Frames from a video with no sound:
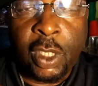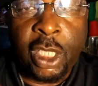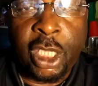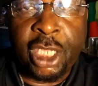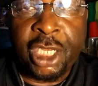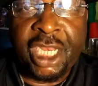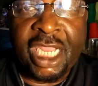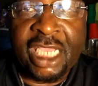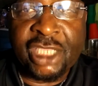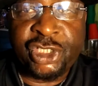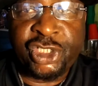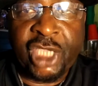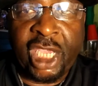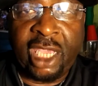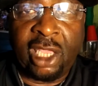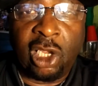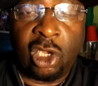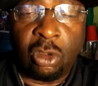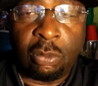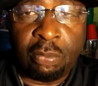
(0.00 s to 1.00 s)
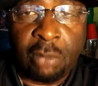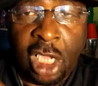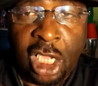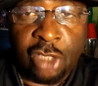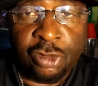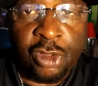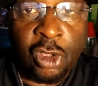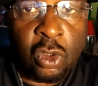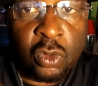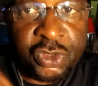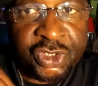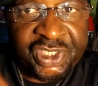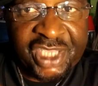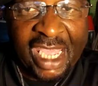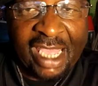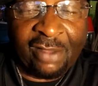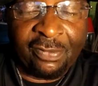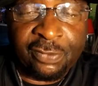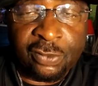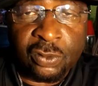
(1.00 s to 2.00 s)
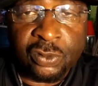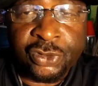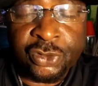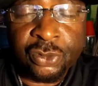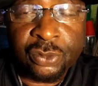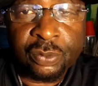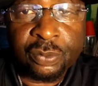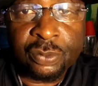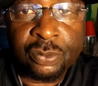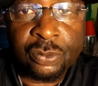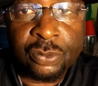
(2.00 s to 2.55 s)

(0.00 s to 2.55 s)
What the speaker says: in that jail among those devils,